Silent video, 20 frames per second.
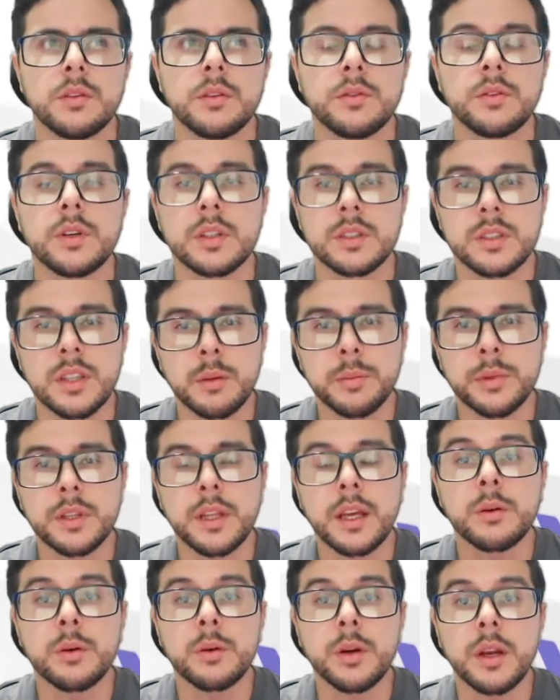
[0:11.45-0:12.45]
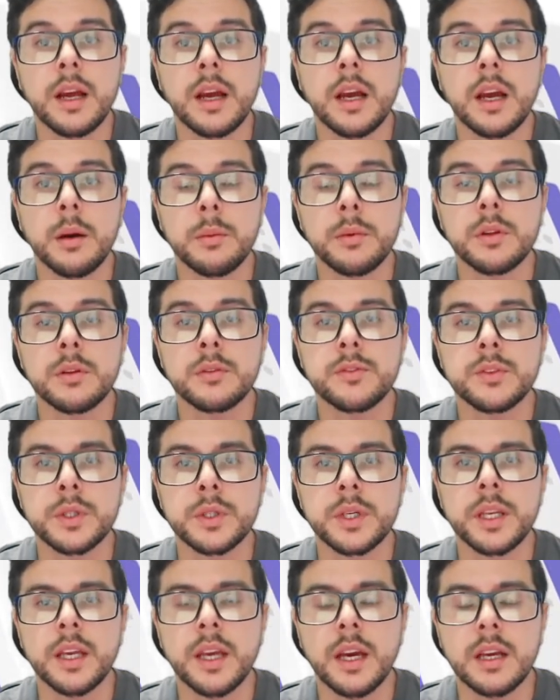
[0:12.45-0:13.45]
For example, I create a couple of
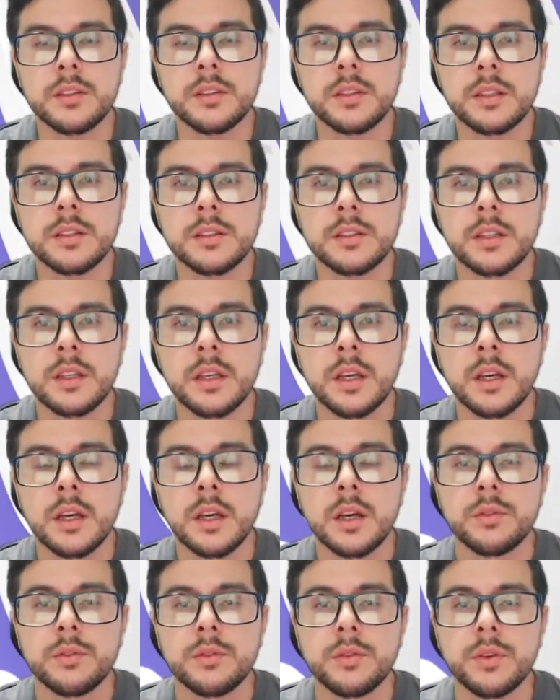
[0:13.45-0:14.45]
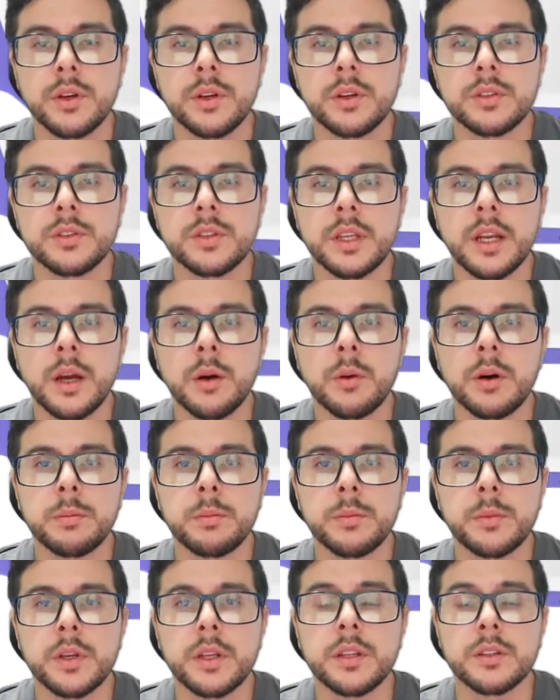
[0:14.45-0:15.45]
3D assets for use in
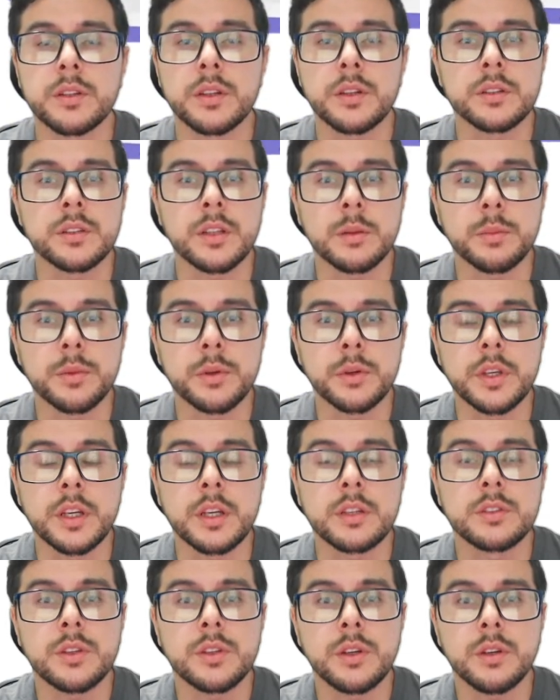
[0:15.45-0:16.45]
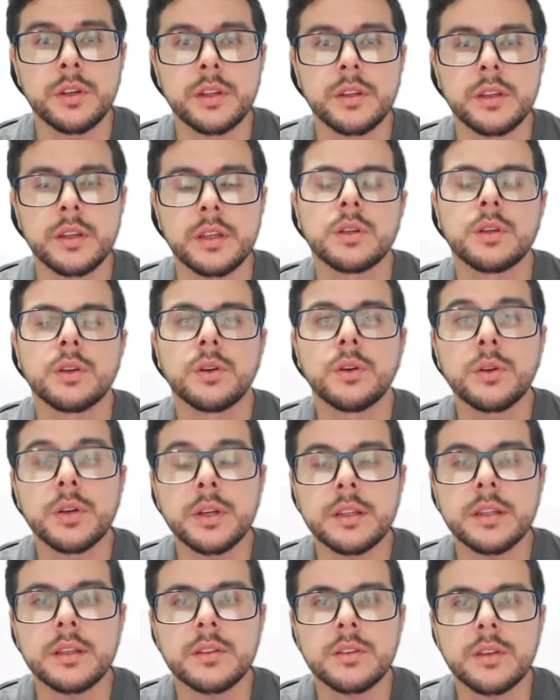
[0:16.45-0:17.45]
our internal project Security.
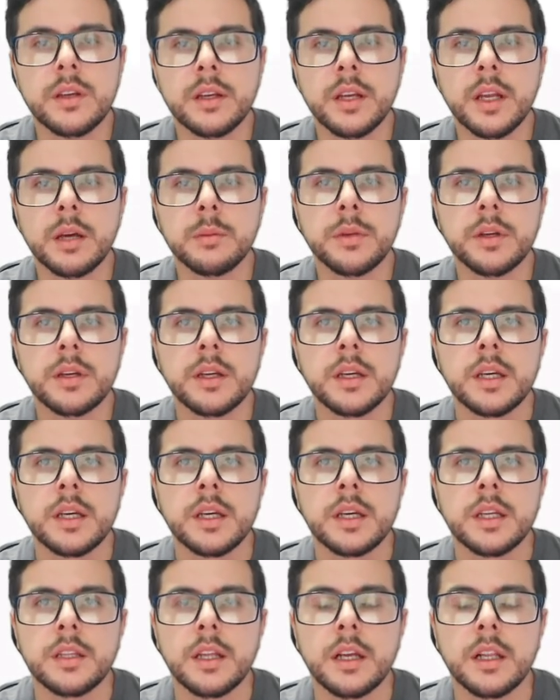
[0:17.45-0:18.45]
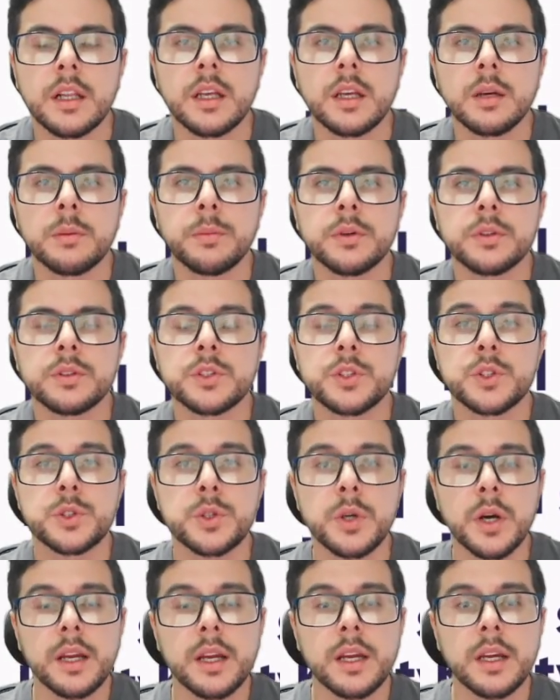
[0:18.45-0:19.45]
Security is an app that helps us
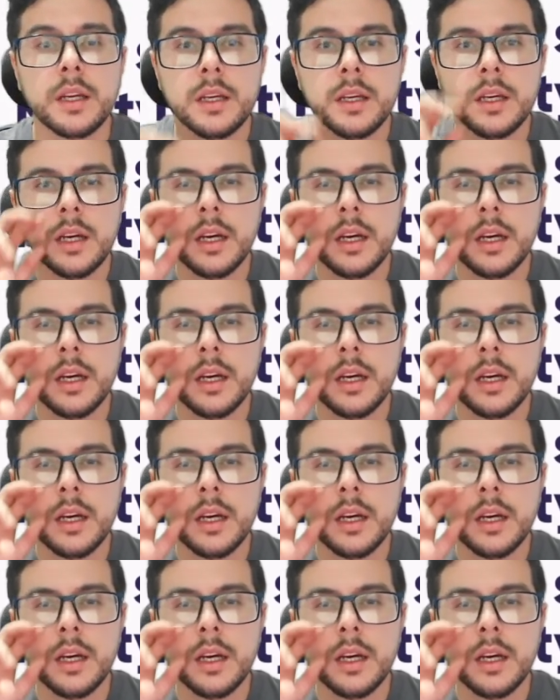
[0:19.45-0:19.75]
track